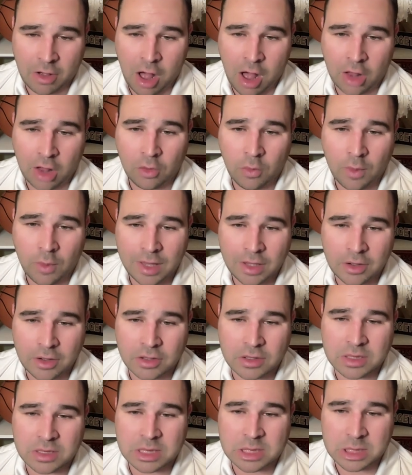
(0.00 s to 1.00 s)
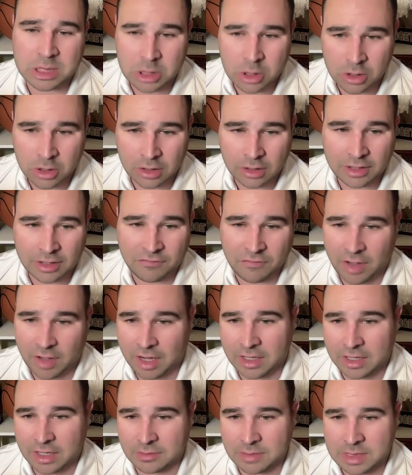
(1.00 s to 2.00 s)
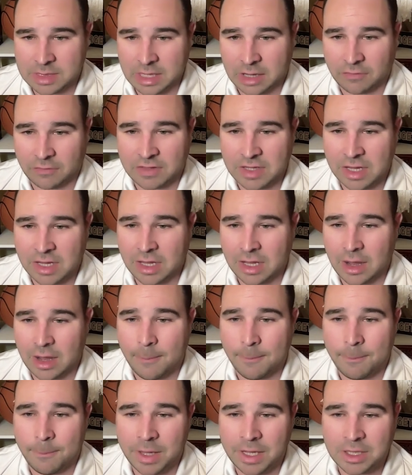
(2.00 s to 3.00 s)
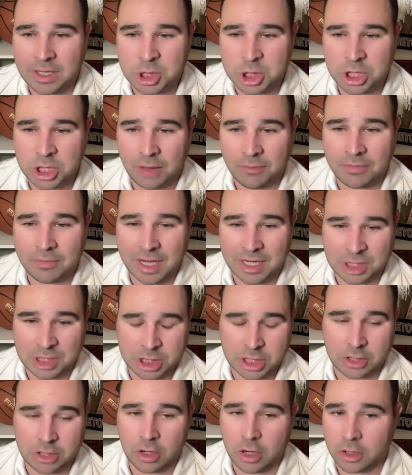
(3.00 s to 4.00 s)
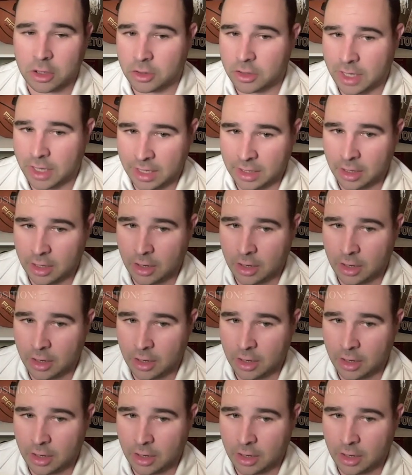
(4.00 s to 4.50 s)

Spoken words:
Holloway could certainly find himself taking a big jump next year under Nate